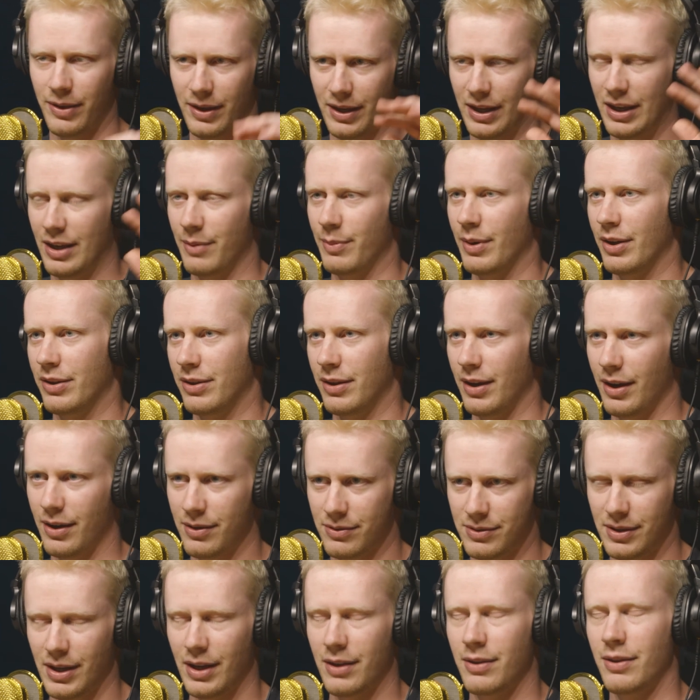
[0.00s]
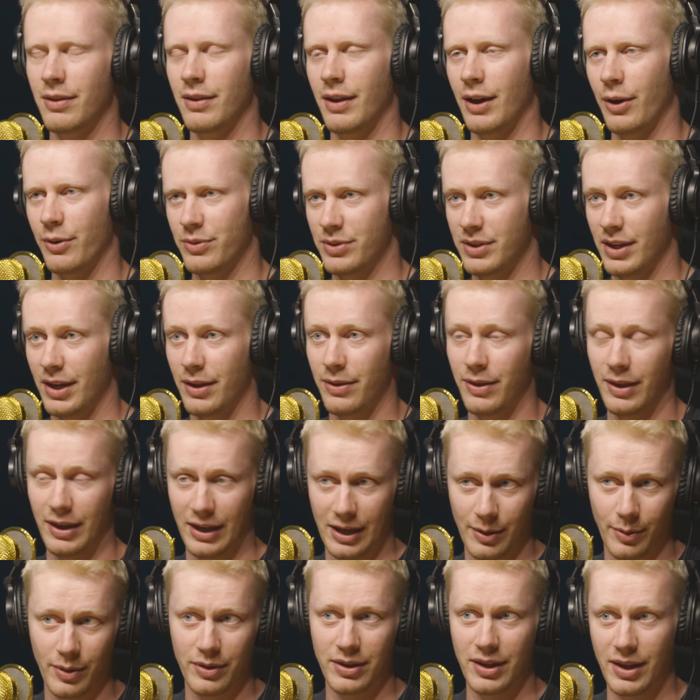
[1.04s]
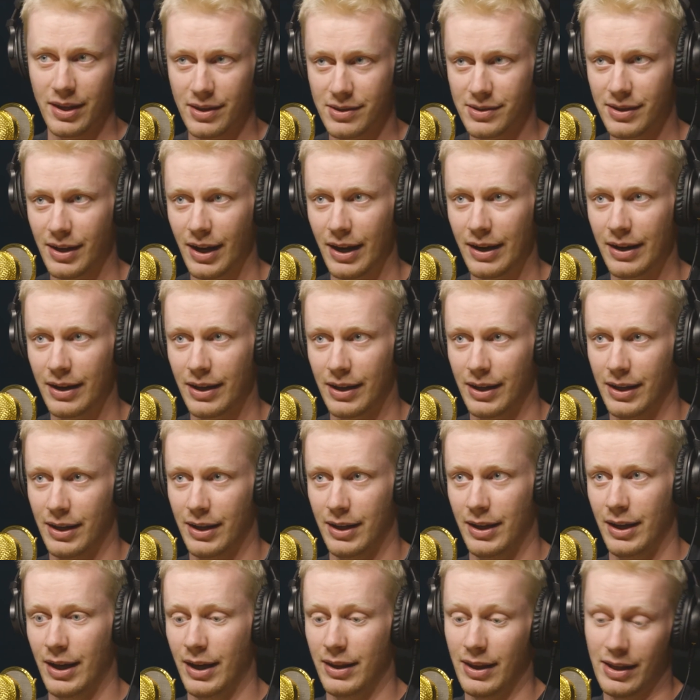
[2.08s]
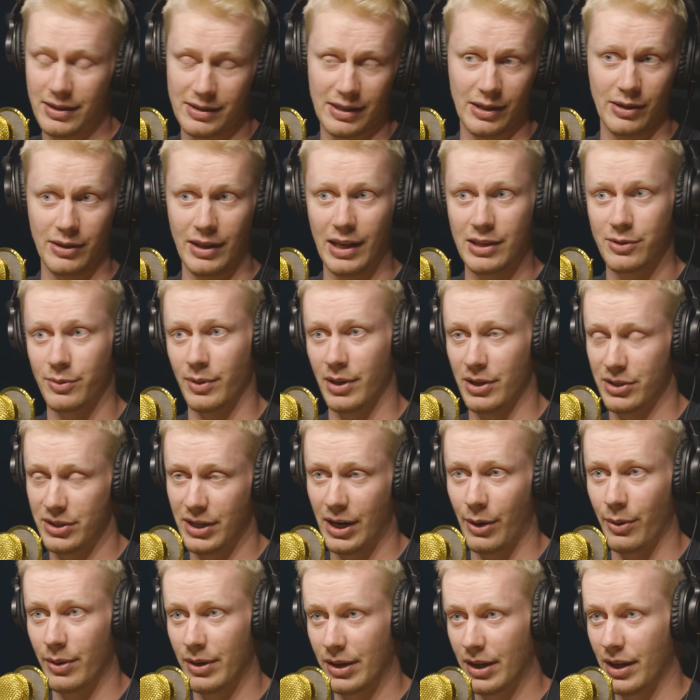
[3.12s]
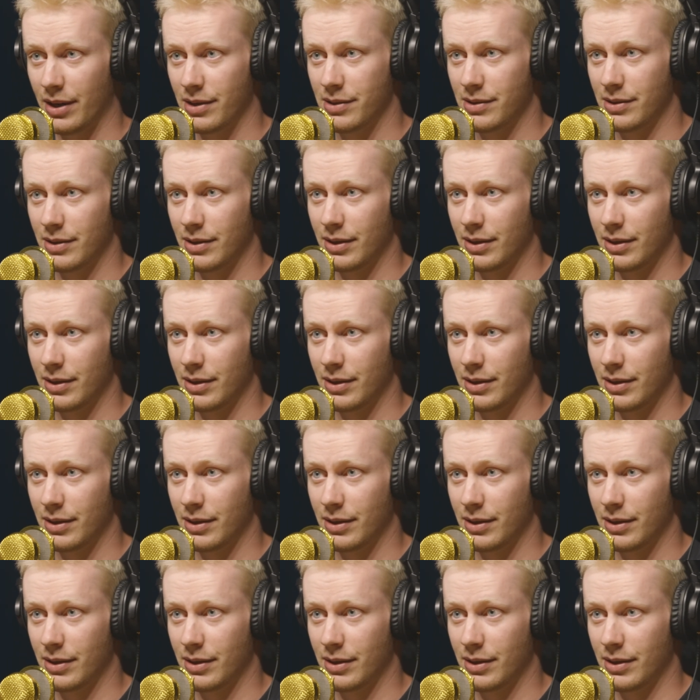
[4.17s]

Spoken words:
thinking about the outside, thinking about the inside. And that's what a shower does.